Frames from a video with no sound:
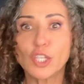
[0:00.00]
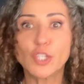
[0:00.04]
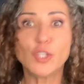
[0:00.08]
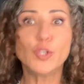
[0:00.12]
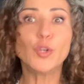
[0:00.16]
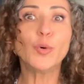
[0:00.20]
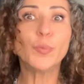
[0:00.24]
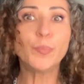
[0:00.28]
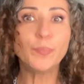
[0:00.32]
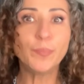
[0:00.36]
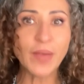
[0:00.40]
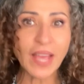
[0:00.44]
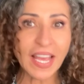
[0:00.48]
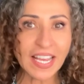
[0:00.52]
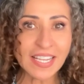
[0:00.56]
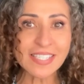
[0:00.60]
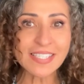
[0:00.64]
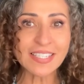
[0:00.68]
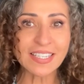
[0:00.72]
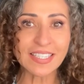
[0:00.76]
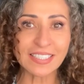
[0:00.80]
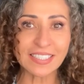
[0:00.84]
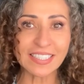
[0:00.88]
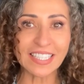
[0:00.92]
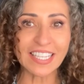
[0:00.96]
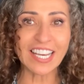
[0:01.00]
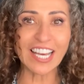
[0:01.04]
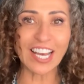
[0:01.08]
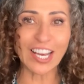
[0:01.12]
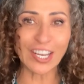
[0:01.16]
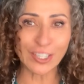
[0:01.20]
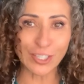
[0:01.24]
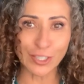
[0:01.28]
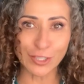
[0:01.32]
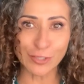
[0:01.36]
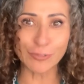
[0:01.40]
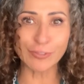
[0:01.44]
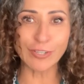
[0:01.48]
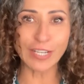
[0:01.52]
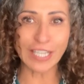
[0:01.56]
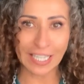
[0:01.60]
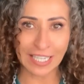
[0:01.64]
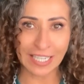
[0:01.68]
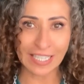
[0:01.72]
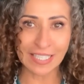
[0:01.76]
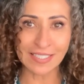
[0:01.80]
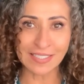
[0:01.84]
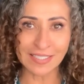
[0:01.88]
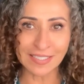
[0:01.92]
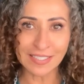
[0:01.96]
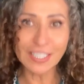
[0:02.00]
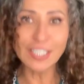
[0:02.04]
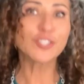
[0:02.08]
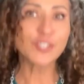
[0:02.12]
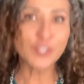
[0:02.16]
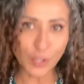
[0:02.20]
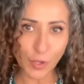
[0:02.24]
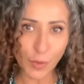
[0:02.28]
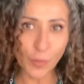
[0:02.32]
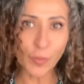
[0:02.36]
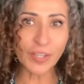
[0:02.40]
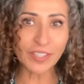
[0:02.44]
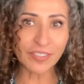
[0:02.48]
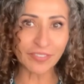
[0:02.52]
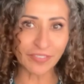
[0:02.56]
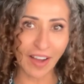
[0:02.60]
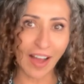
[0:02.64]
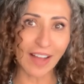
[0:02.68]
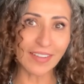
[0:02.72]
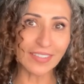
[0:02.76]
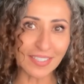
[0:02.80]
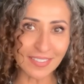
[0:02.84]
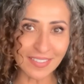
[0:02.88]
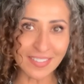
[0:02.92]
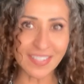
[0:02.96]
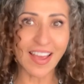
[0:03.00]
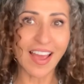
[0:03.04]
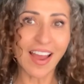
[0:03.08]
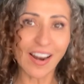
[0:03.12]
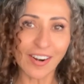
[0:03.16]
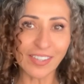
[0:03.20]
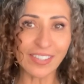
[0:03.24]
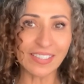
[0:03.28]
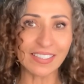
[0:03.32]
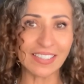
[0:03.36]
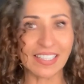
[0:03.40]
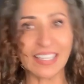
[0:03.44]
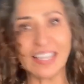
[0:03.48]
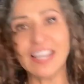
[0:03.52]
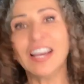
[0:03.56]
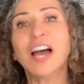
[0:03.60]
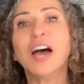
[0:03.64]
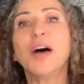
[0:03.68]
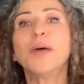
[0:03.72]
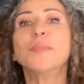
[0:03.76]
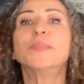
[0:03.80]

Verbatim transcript: You basically agreed to it voluntarily,